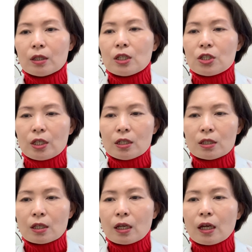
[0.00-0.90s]

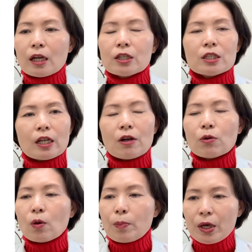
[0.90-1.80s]
disease, and
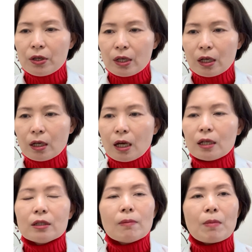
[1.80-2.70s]
sarcopenia,
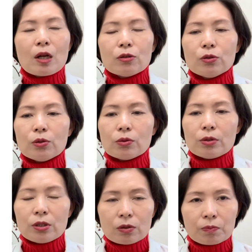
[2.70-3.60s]
and
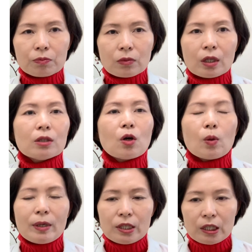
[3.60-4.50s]
malnutrition and
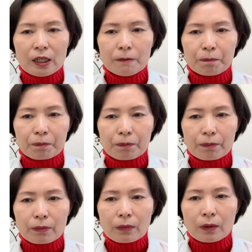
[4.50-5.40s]
obesity.
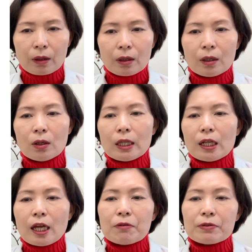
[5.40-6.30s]
The
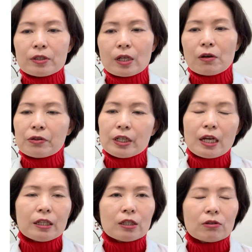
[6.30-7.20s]

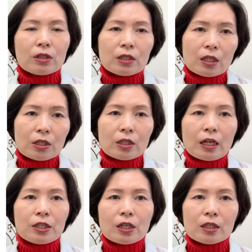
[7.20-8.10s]
lifestyle-related disease
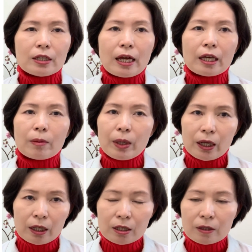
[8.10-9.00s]
such as
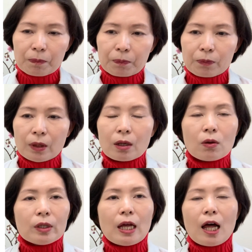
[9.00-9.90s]
diabetes,
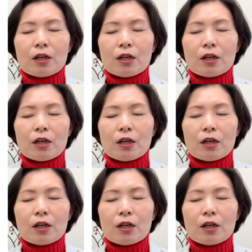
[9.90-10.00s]
and